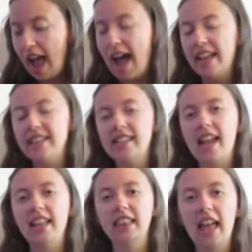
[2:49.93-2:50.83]
And
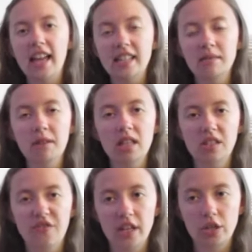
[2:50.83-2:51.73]
in last
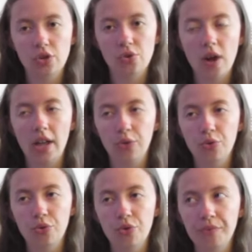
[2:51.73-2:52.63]
month's video, I
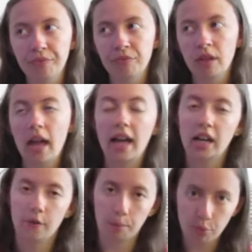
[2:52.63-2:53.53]
know I
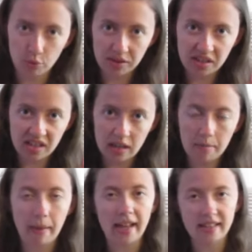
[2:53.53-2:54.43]
never posted
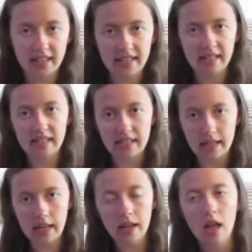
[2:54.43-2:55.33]
it, but I did
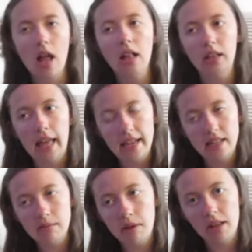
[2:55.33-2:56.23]
state
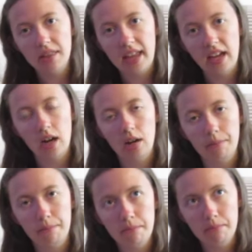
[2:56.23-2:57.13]
last month in our
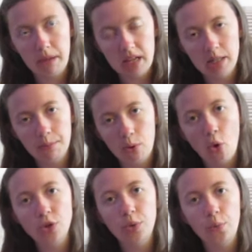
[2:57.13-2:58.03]
May's
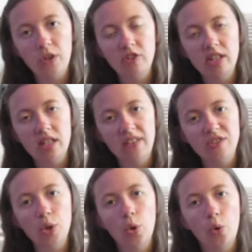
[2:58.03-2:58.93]
box, we
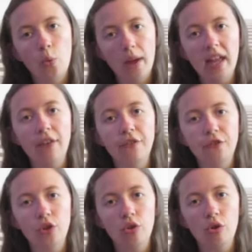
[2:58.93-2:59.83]
received quite a
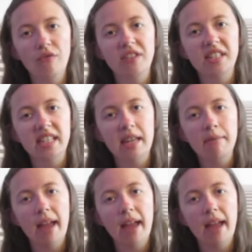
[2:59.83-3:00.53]
few of the same